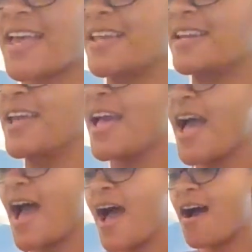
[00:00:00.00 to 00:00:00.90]
and
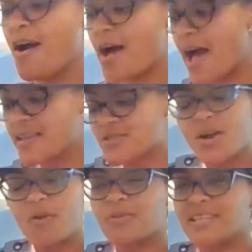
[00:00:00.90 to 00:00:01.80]
you
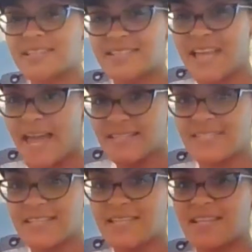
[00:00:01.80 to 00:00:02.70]
don't really taste
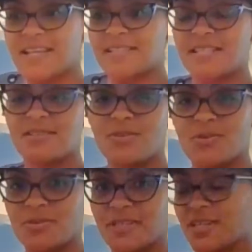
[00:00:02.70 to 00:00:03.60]
it
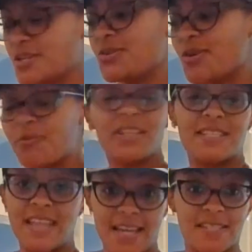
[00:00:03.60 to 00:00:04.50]
until you don't really
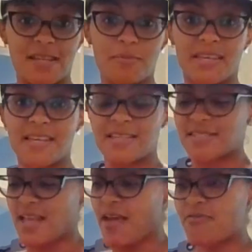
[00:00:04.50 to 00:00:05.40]
taste it, because
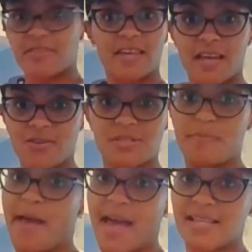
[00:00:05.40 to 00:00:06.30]
everything else
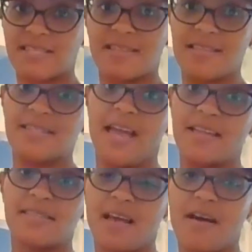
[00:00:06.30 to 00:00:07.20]
masks the
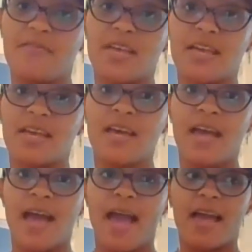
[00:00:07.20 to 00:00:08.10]
taste of it.
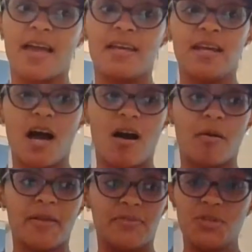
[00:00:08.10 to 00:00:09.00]
And
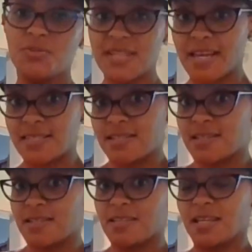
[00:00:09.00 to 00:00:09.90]
if you do taste
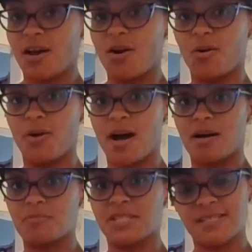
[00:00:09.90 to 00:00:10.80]
it,
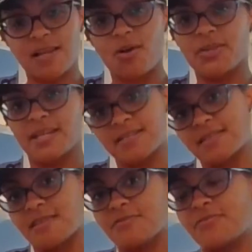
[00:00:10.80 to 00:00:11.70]
just know that it's
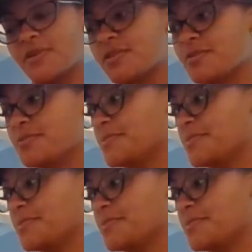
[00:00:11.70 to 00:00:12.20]
good for you.